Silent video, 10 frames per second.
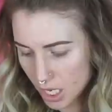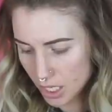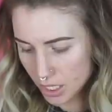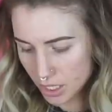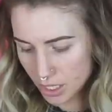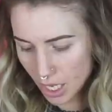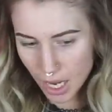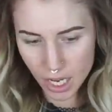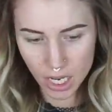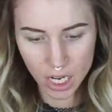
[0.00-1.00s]

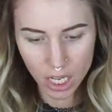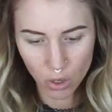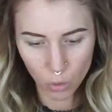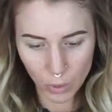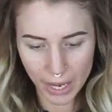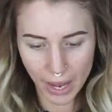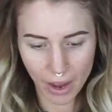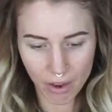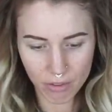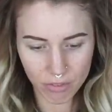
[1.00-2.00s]
Inside we
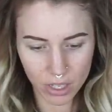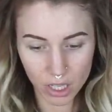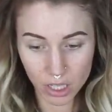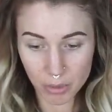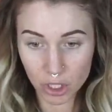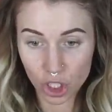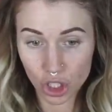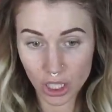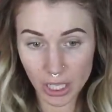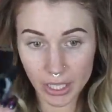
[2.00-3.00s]
have the
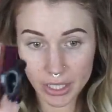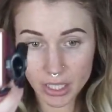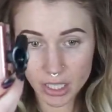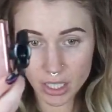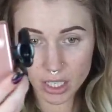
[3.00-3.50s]
machine.